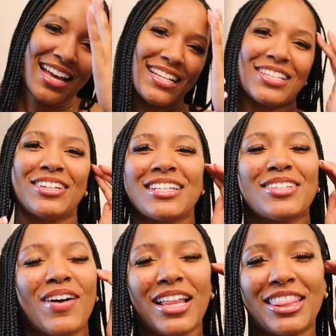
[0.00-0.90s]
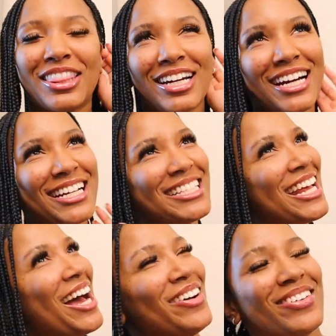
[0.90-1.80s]
So this is my third
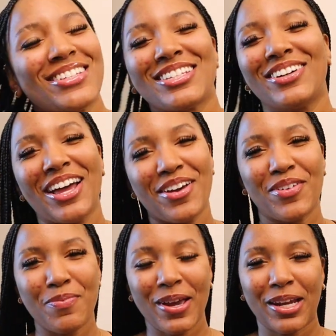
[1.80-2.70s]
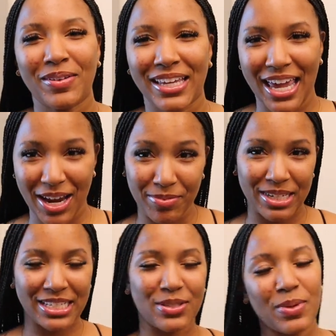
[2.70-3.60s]
time. I'm so happy picking up the camera
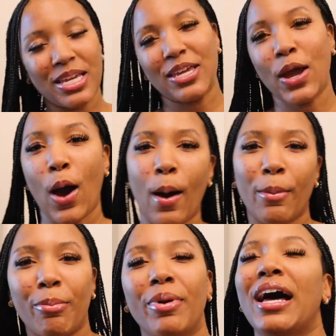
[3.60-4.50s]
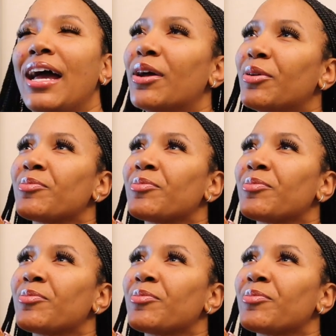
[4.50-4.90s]
this week, y'all, but